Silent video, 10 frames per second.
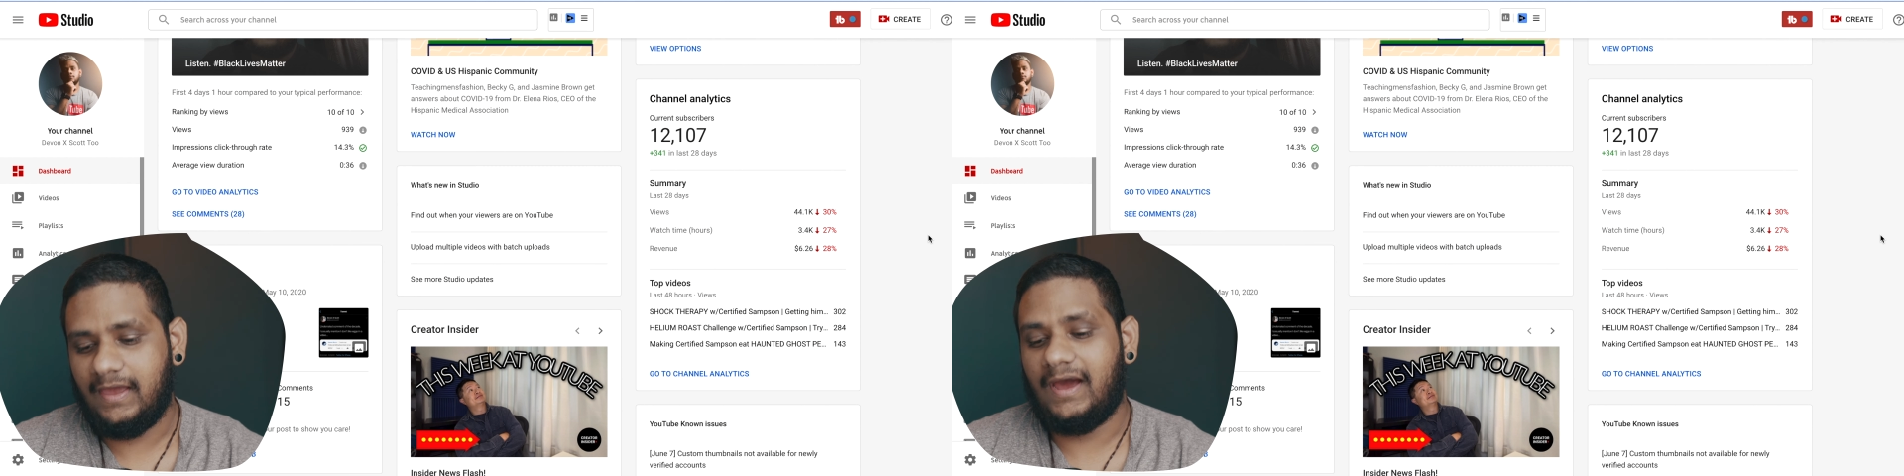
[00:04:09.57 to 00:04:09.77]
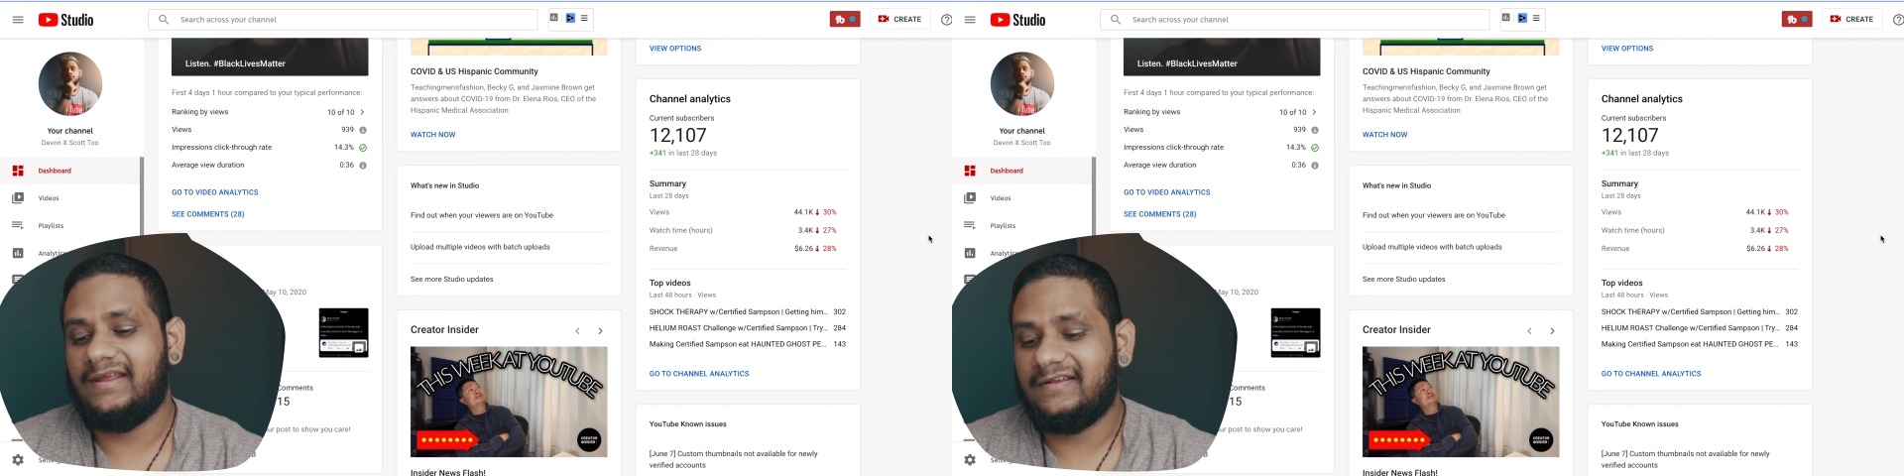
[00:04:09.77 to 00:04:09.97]

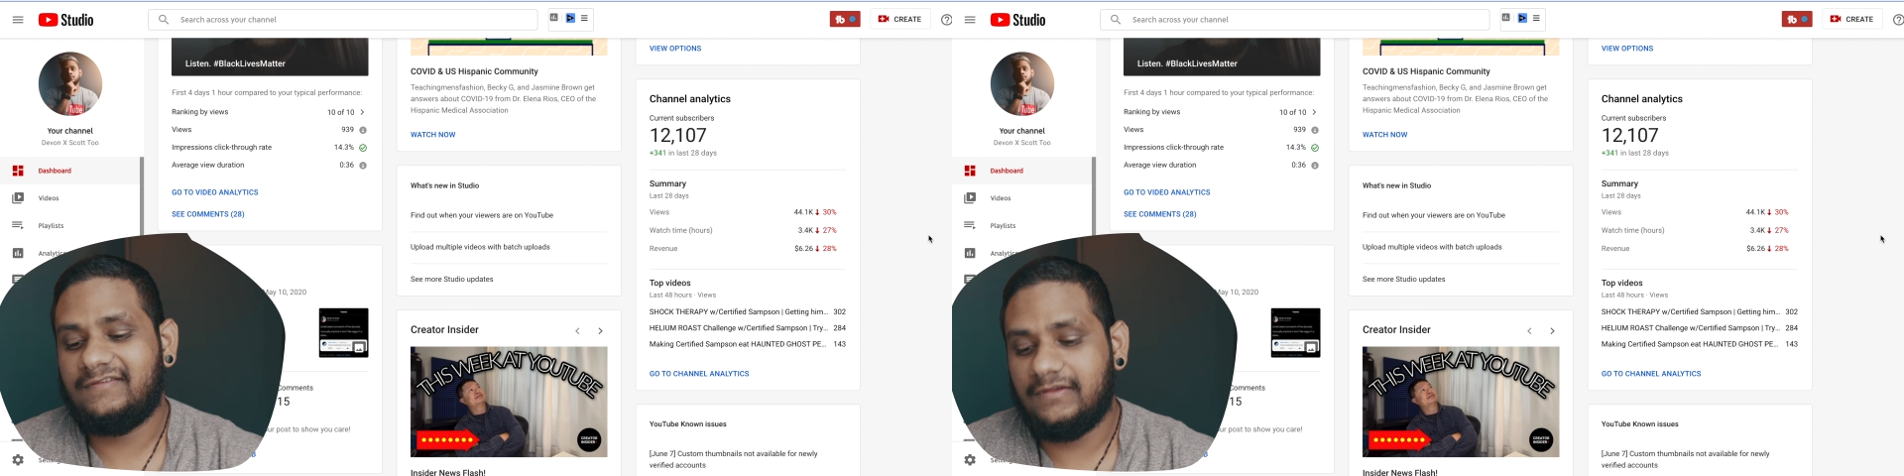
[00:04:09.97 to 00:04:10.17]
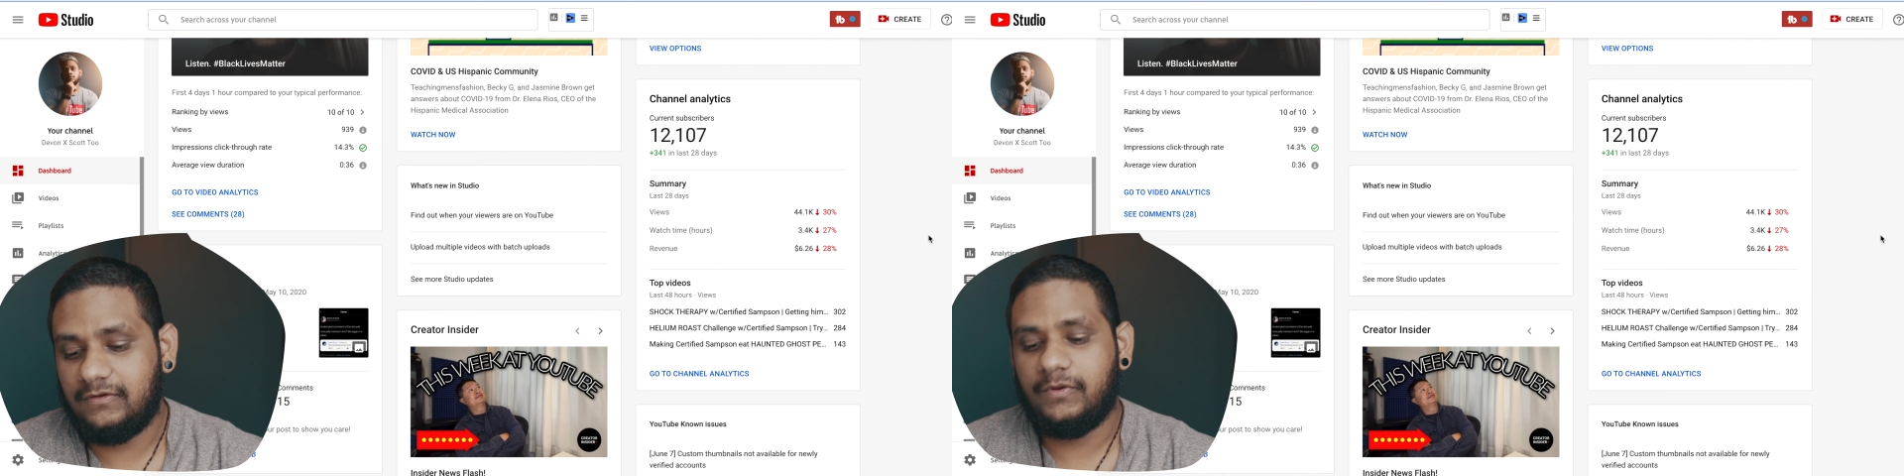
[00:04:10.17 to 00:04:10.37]
And you can
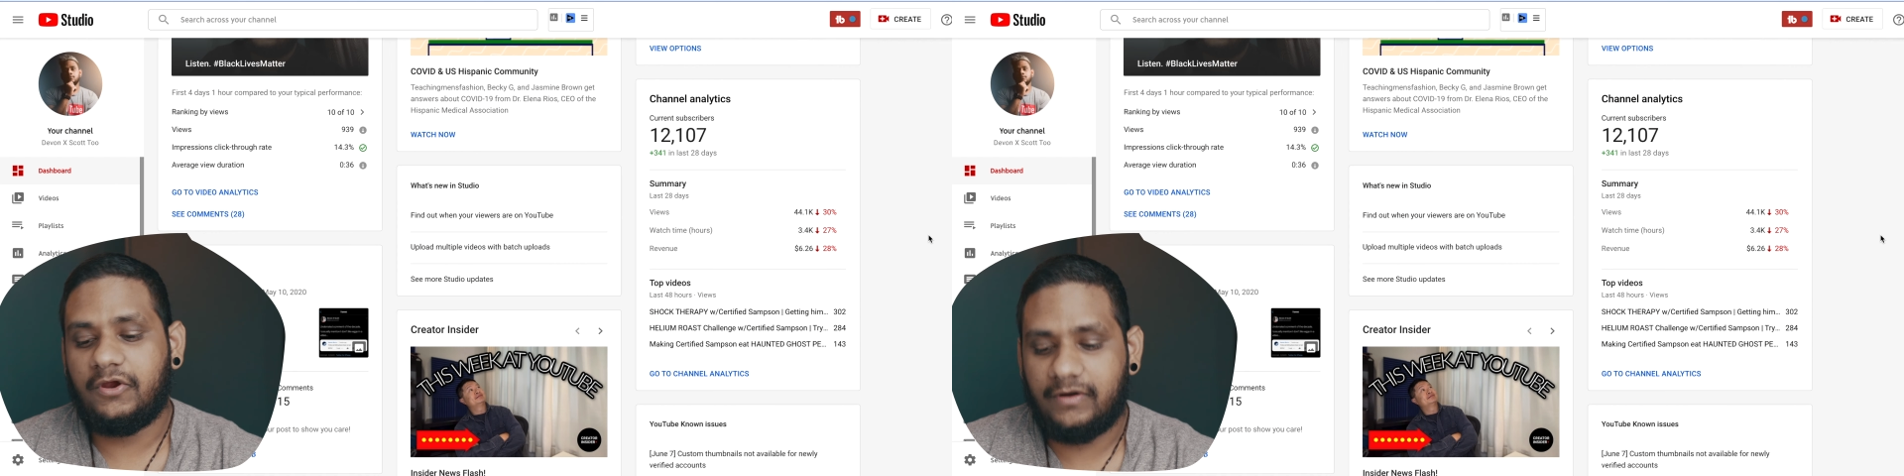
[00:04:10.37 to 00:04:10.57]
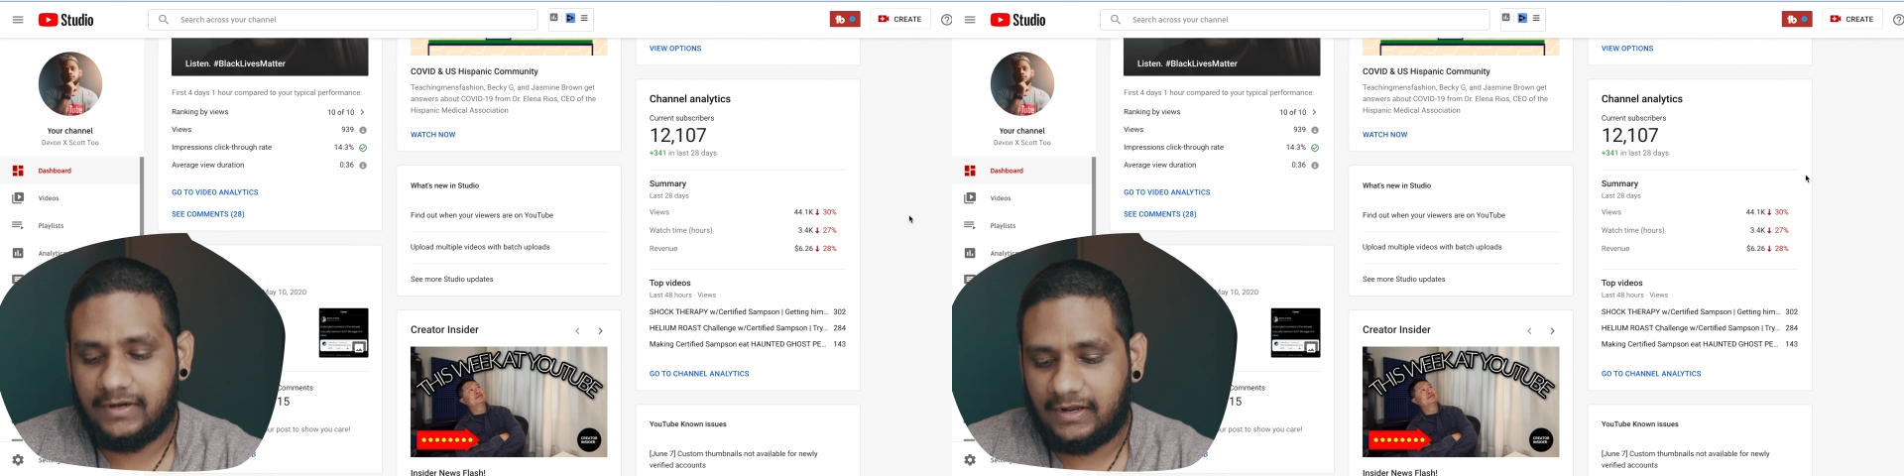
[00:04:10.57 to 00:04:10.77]
see we
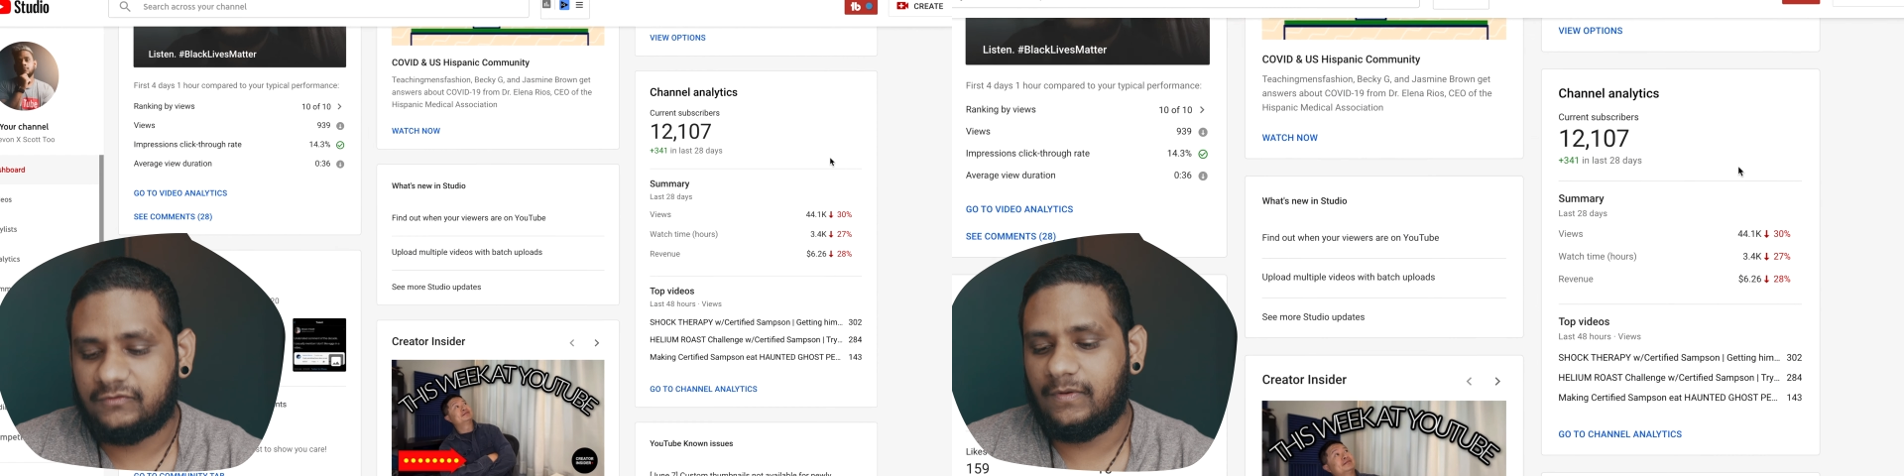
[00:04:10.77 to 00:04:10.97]
currently have